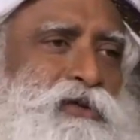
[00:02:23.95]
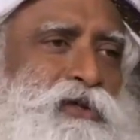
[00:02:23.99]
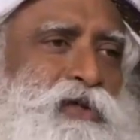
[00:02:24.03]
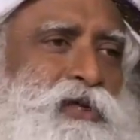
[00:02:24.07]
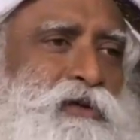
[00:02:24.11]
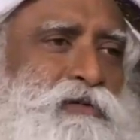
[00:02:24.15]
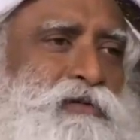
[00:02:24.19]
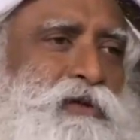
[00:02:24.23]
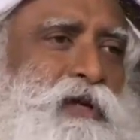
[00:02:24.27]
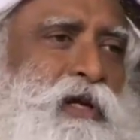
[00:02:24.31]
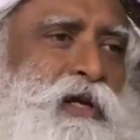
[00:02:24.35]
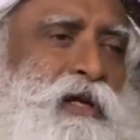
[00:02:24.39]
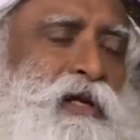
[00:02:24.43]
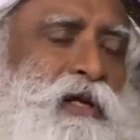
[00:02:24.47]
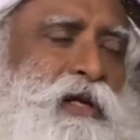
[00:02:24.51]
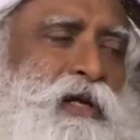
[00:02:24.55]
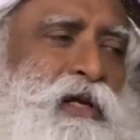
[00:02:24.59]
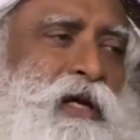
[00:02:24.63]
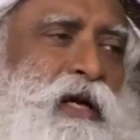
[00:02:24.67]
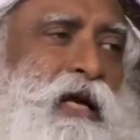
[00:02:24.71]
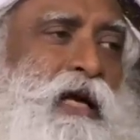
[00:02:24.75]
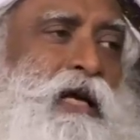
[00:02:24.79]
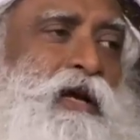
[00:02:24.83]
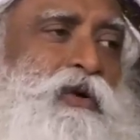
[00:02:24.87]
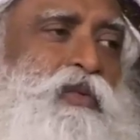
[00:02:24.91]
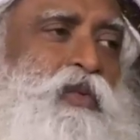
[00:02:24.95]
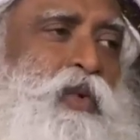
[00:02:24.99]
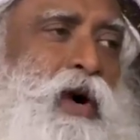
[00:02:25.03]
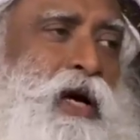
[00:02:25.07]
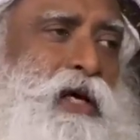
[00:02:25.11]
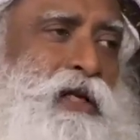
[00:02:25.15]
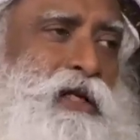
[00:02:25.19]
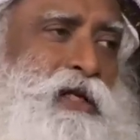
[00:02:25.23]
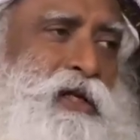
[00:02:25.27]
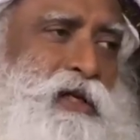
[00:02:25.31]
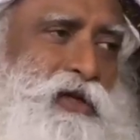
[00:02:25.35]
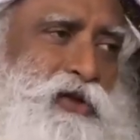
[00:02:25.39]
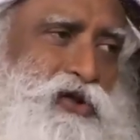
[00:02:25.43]
definitely
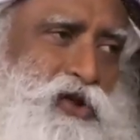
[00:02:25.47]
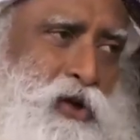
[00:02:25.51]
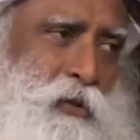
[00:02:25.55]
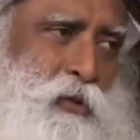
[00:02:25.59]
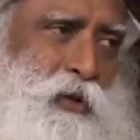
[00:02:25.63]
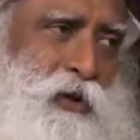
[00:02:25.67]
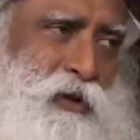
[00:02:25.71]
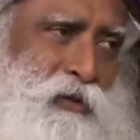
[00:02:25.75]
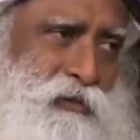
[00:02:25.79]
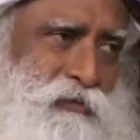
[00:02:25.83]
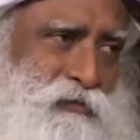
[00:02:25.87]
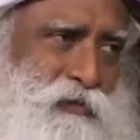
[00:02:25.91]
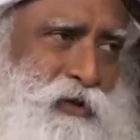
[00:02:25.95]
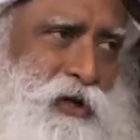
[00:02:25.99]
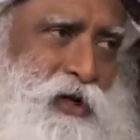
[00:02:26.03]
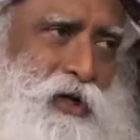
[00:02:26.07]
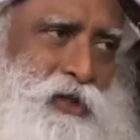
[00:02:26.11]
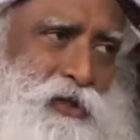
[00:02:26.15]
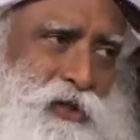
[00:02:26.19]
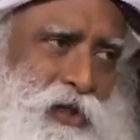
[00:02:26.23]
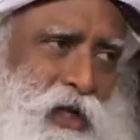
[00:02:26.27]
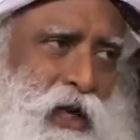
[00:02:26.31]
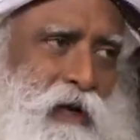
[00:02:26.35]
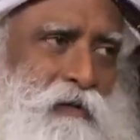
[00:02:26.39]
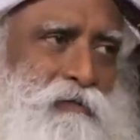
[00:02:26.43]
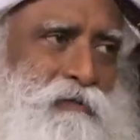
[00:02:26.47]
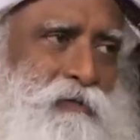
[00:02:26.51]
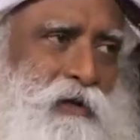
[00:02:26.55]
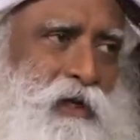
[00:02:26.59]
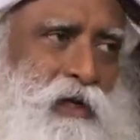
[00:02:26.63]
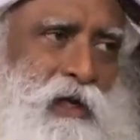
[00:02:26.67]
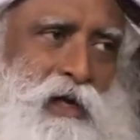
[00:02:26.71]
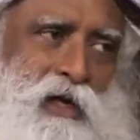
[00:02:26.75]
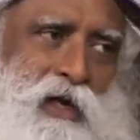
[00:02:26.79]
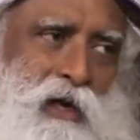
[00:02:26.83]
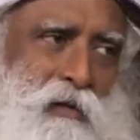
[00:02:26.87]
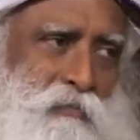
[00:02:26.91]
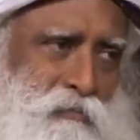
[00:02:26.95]
inviting trouble for herself,
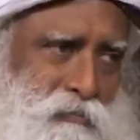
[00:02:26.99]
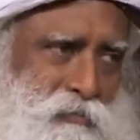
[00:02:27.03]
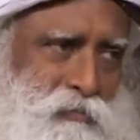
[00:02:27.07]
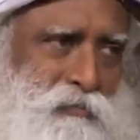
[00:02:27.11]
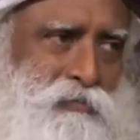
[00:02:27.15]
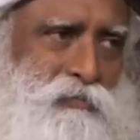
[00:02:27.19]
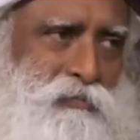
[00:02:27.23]
it'll come.